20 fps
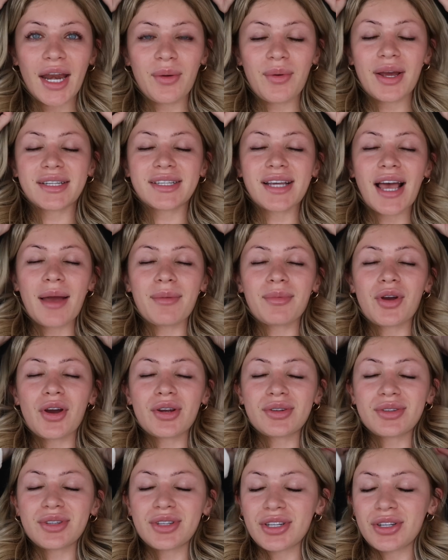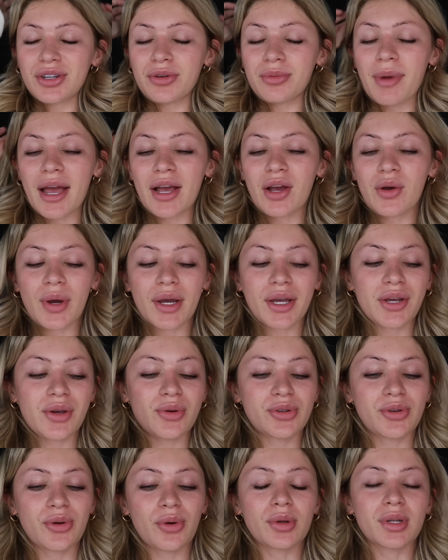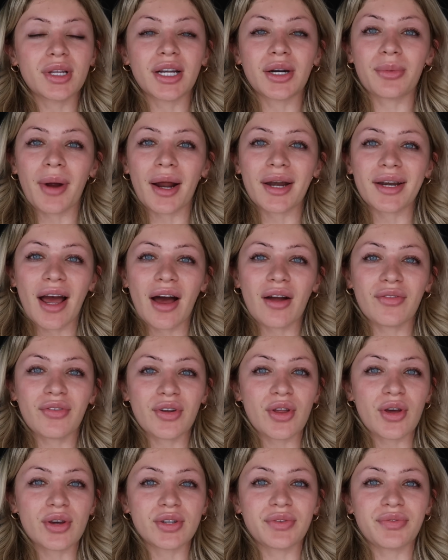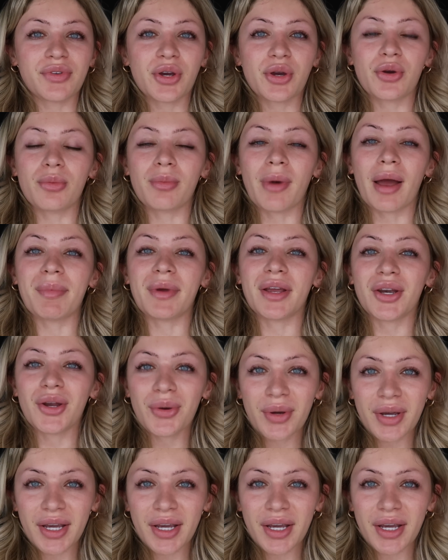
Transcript: Anyways, I'm going to do my quick usual little rundown for those of you who might be new